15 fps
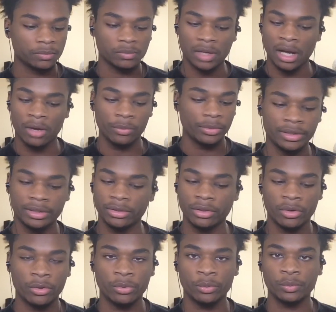I don't
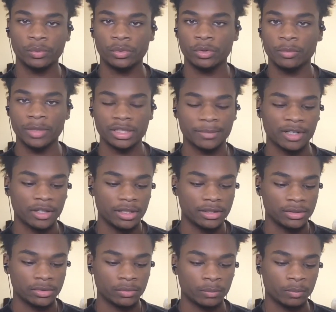know too much about
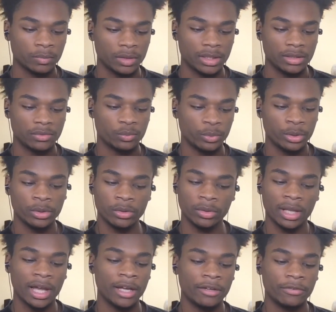his his real
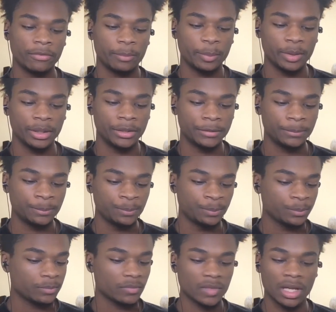life, but
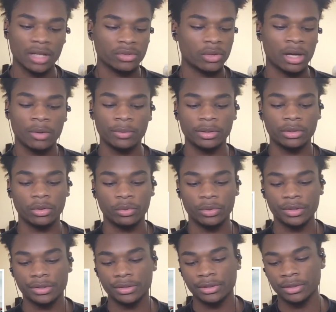so I don't really know who
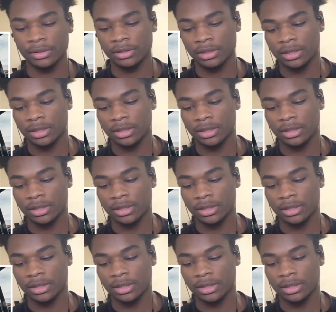this is.